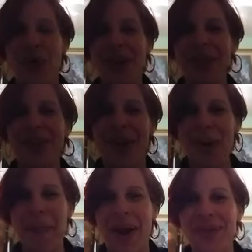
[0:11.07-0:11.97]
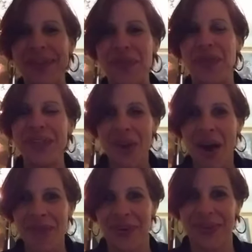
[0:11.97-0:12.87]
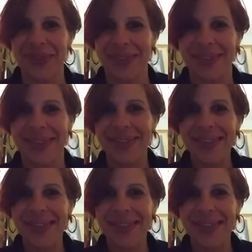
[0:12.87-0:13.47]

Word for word: We're going to talk about different novels,